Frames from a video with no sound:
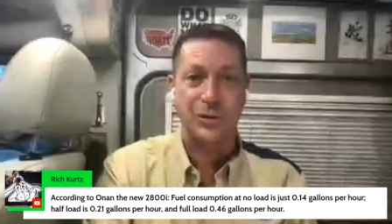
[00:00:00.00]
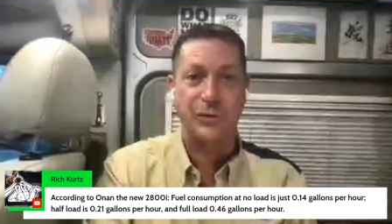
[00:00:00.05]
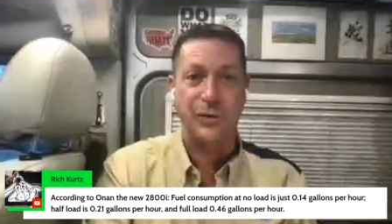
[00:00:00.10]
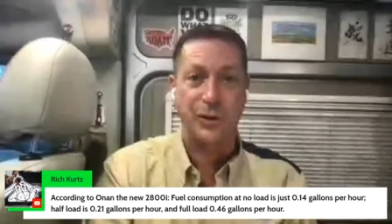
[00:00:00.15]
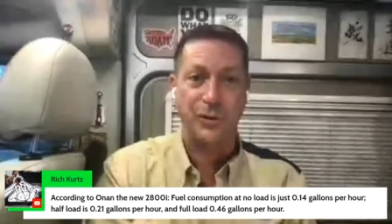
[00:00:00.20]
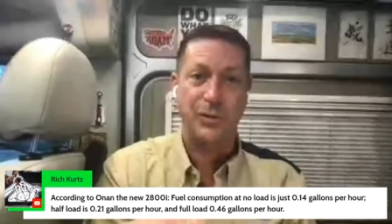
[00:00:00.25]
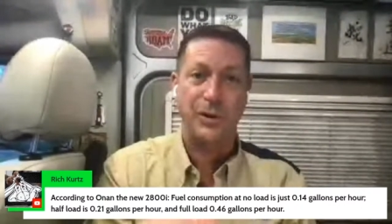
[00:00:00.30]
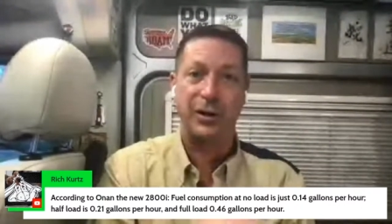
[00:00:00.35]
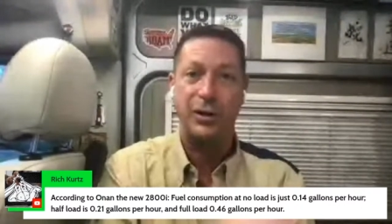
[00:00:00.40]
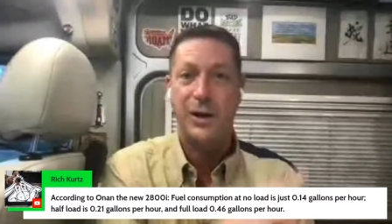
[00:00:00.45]
So
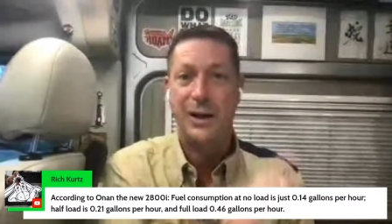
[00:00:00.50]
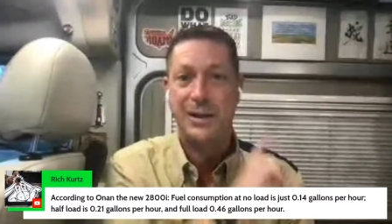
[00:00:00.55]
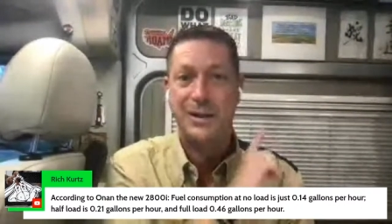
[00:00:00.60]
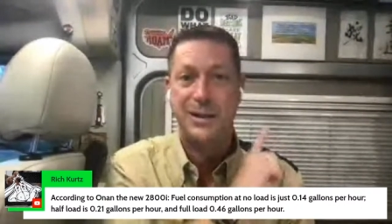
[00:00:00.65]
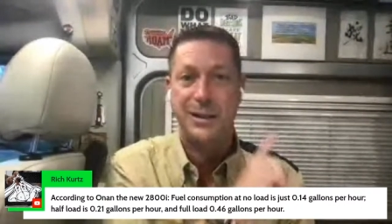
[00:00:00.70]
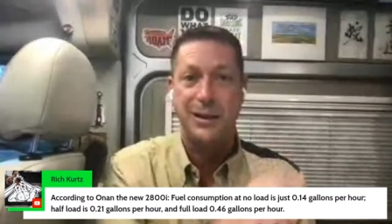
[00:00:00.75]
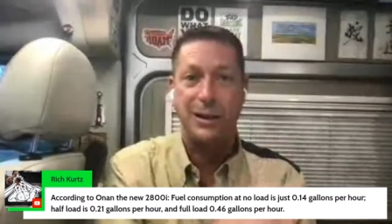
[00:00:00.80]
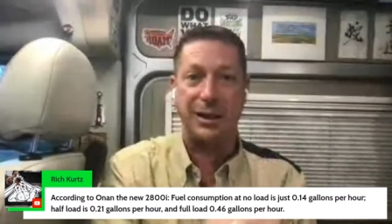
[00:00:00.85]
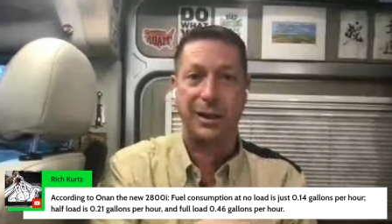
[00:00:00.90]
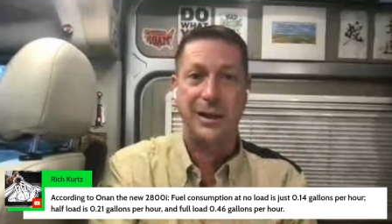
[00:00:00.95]
if you're running your
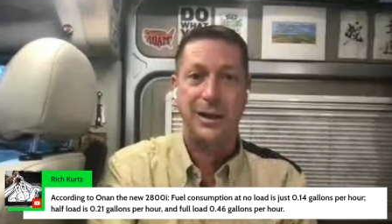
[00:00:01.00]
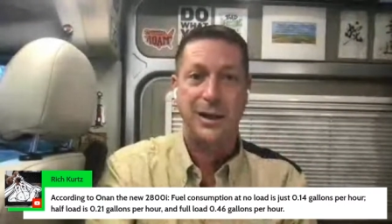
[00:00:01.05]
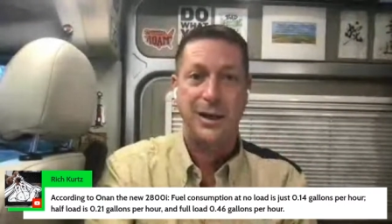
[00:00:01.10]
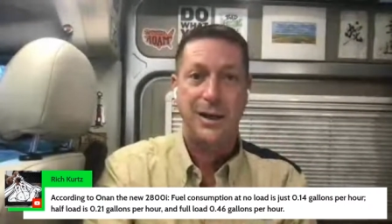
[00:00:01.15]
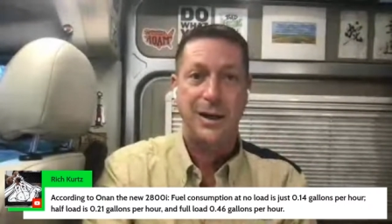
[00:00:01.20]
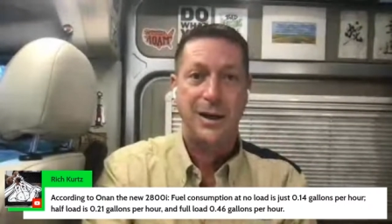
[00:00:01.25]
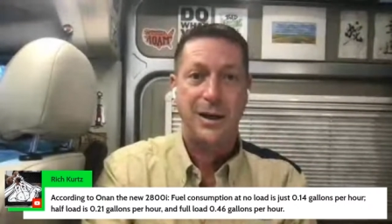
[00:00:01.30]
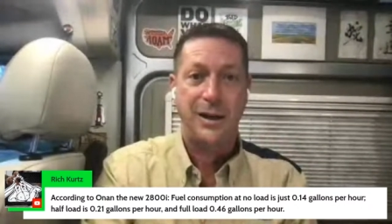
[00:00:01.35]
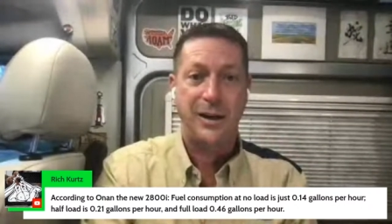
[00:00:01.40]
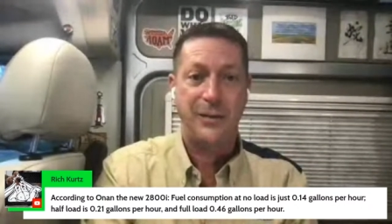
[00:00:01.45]
A C like
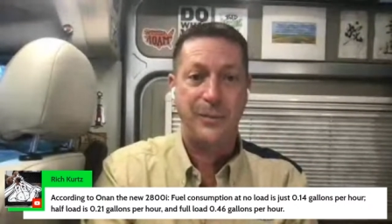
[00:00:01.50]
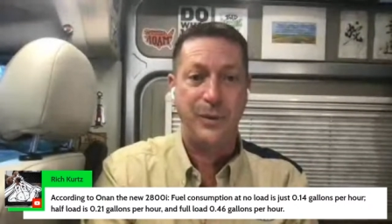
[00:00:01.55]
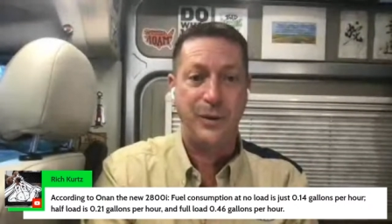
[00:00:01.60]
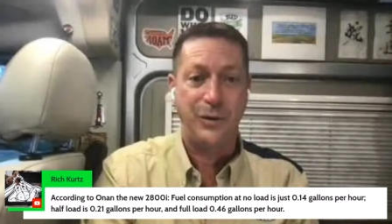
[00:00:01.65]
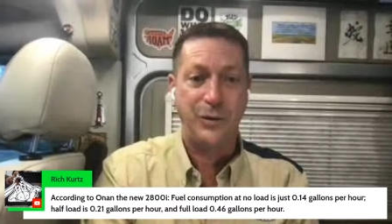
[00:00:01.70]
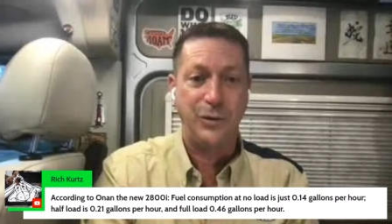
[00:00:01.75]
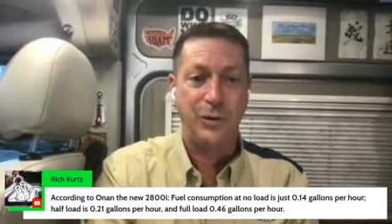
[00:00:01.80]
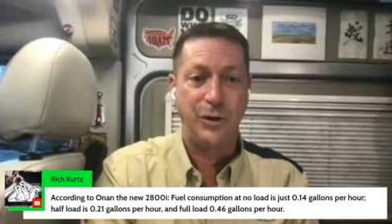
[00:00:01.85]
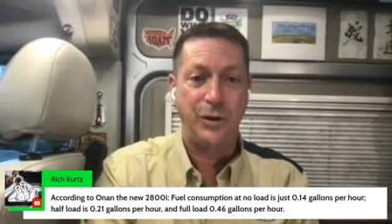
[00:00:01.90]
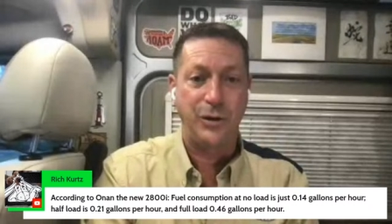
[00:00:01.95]

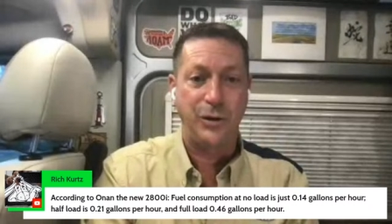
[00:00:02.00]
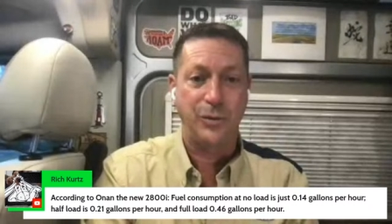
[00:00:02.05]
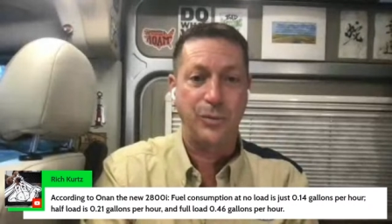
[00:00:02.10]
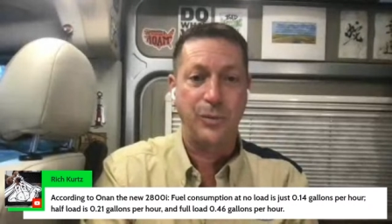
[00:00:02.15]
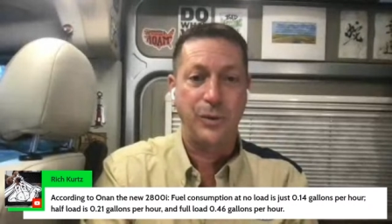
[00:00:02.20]
I've been doing,